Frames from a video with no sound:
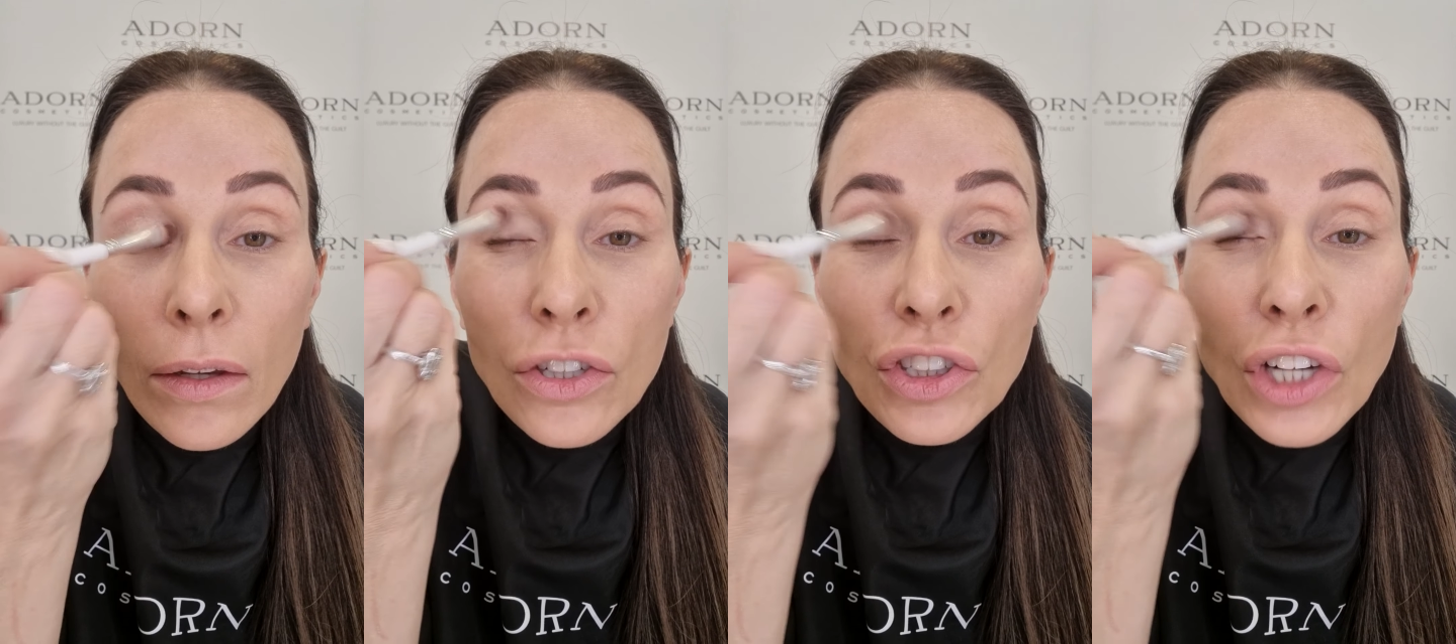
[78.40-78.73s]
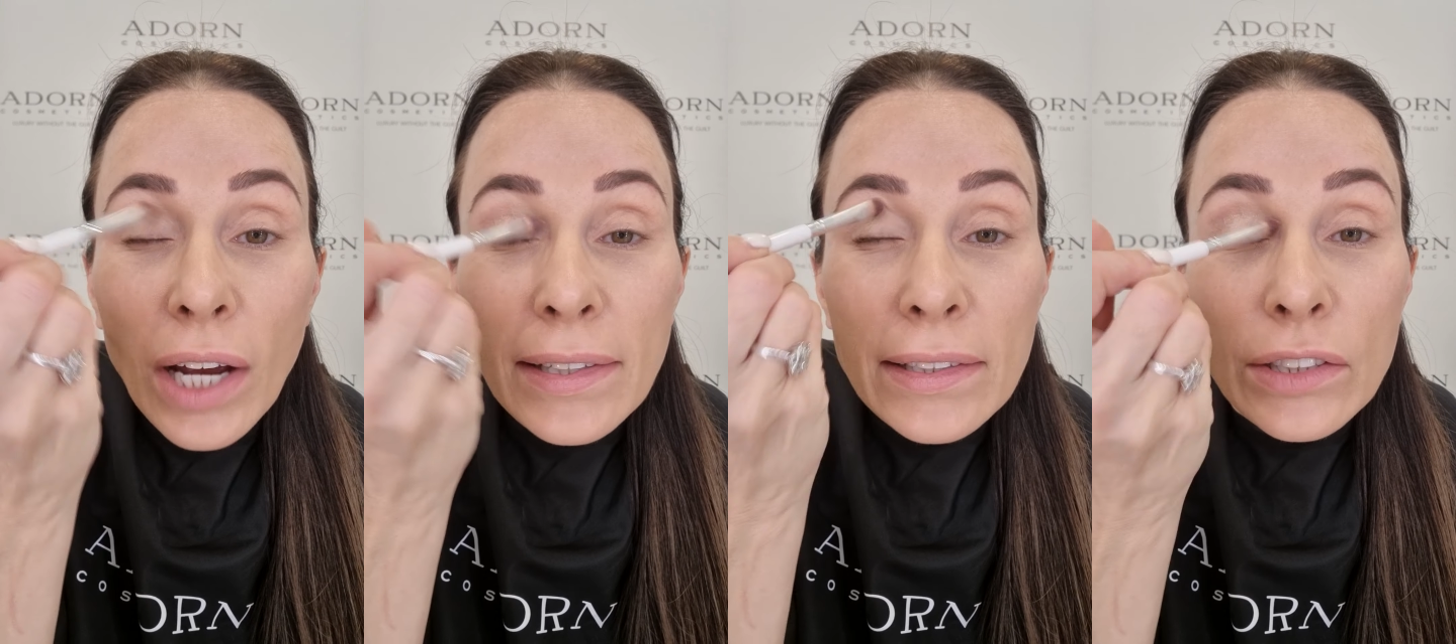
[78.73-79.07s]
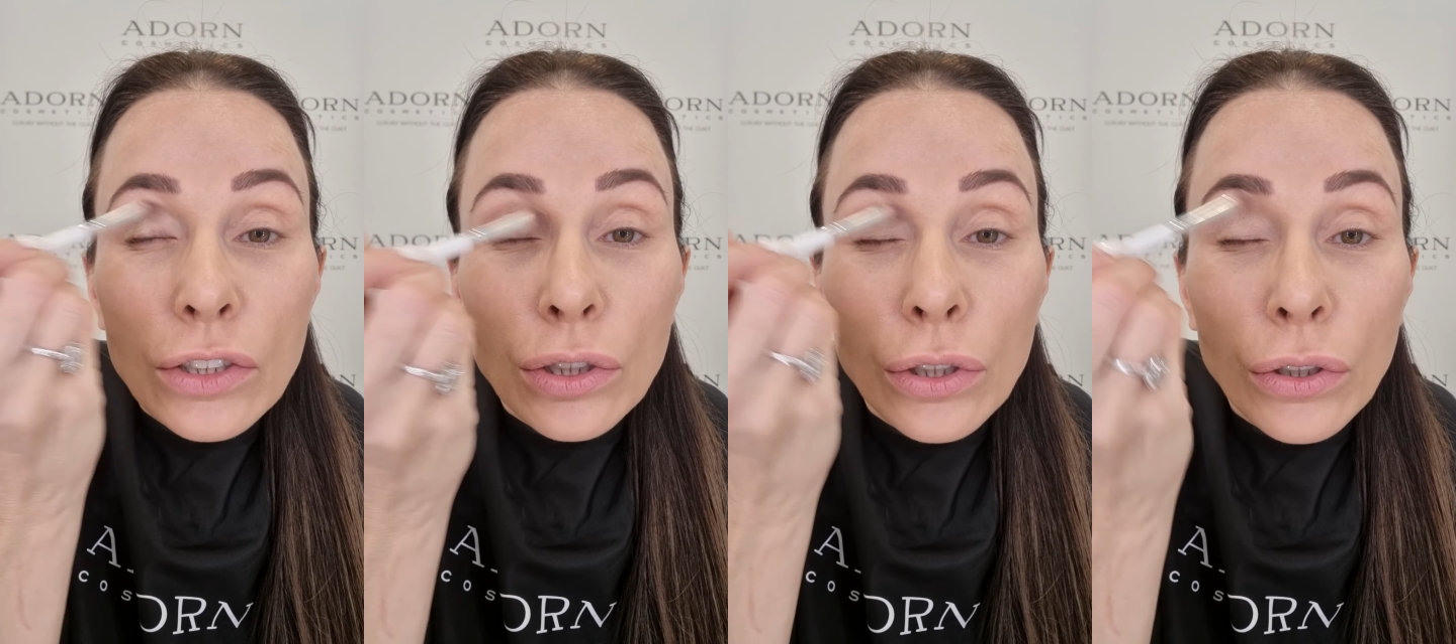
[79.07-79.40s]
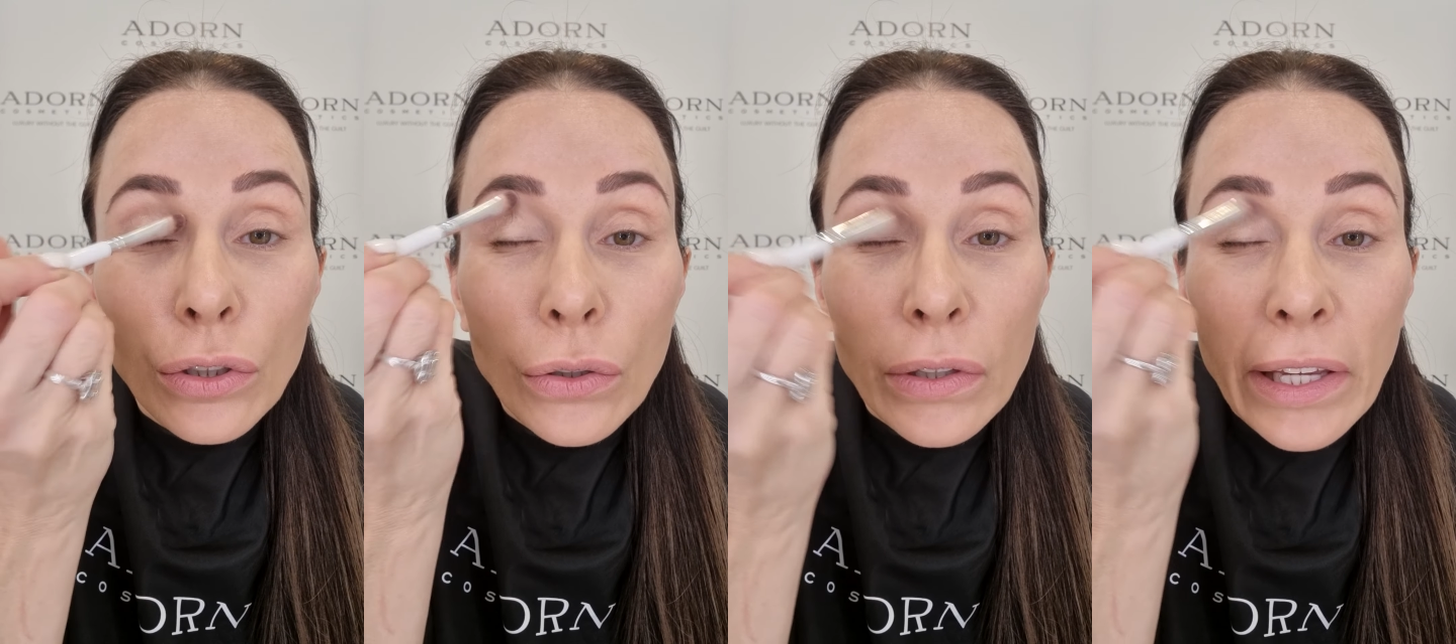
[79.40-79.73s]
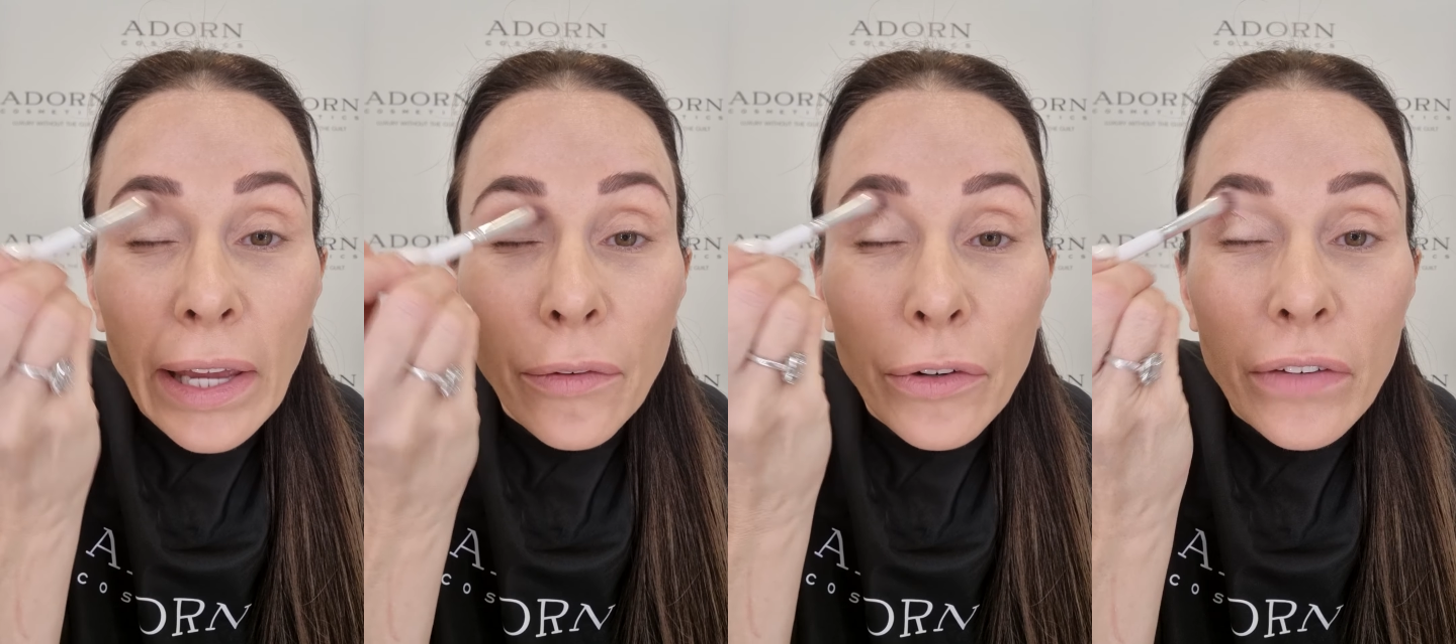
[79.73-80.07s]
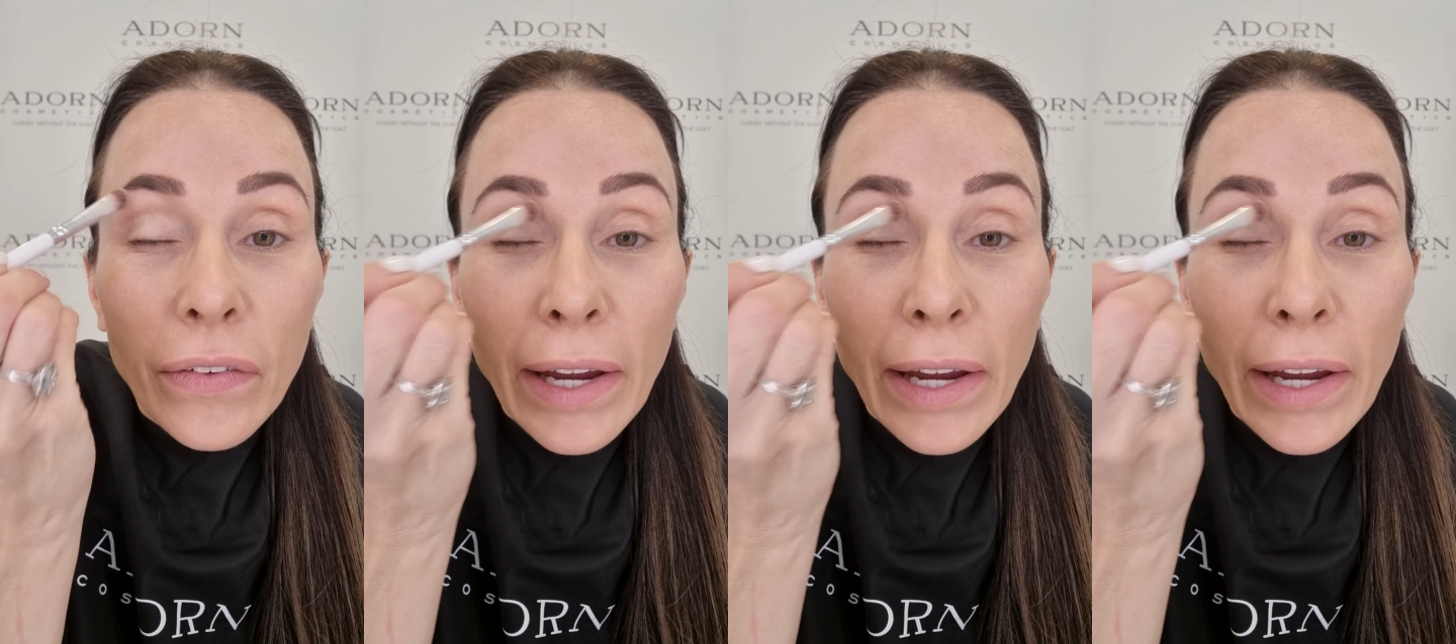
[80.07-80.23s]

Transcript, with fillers: just to get rid of